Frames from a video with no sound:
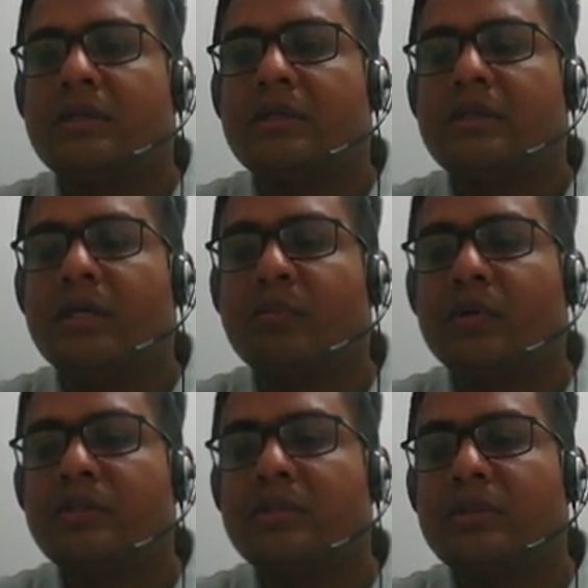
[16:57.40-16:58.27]

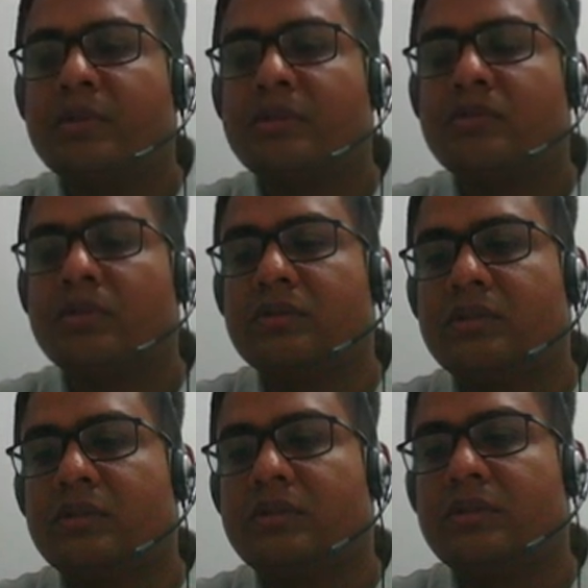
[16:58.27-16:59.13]
temperature remains
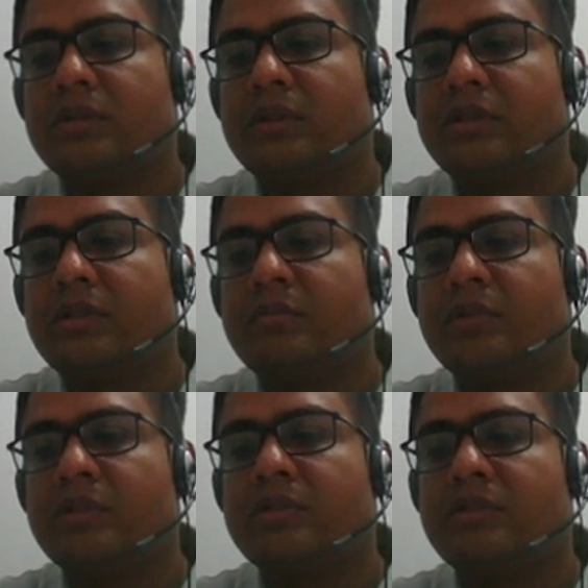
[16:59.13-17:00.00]
constant, here the
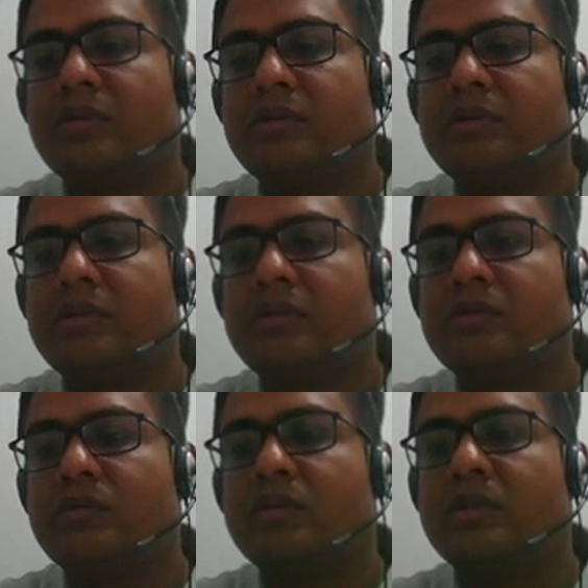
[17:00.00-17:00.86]
temperature is constant,
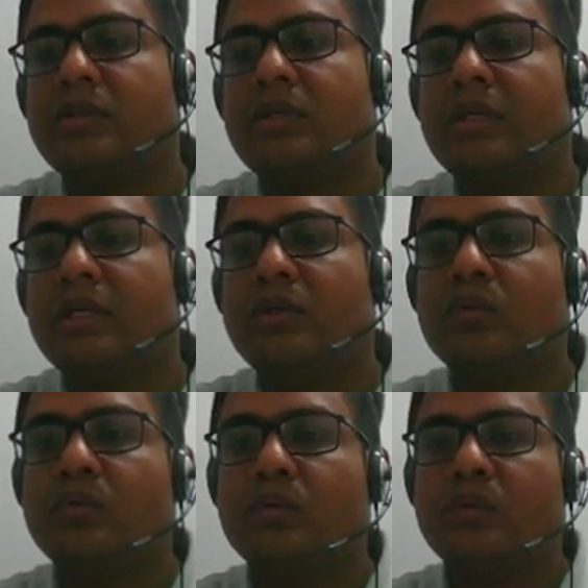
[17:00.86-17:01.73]
so the
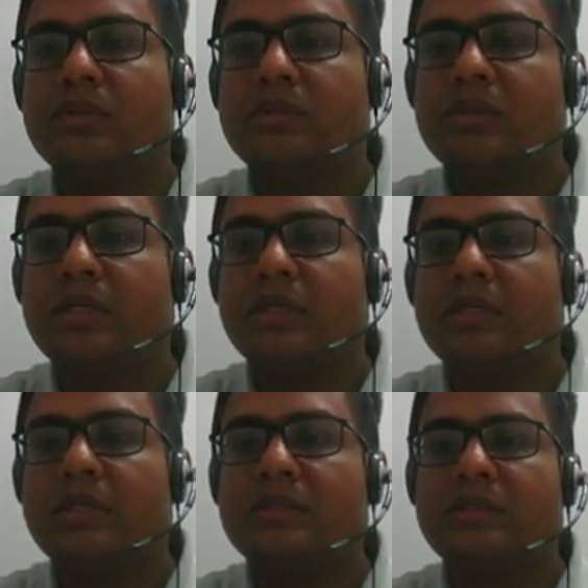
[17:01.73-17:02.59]
U, which is the
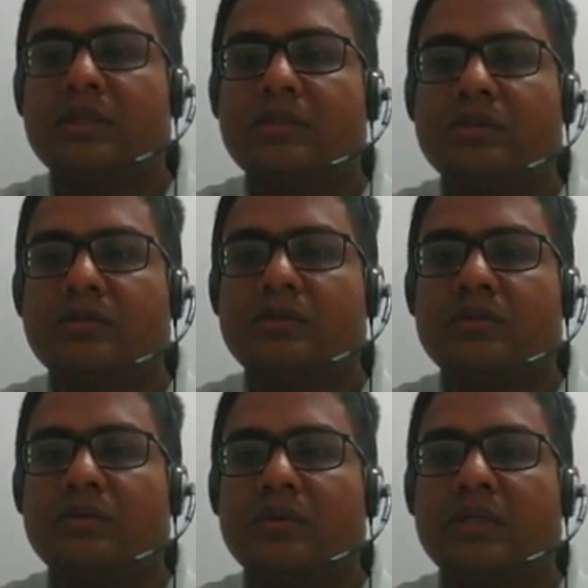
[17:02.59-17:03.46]
internal energy, that is also
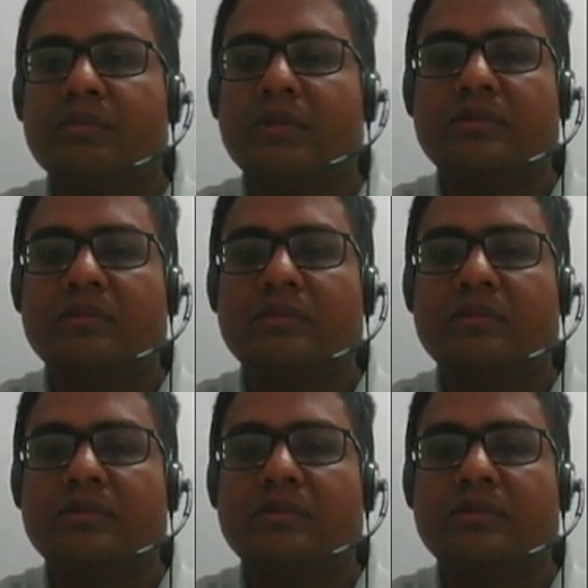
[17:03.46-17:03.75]
remains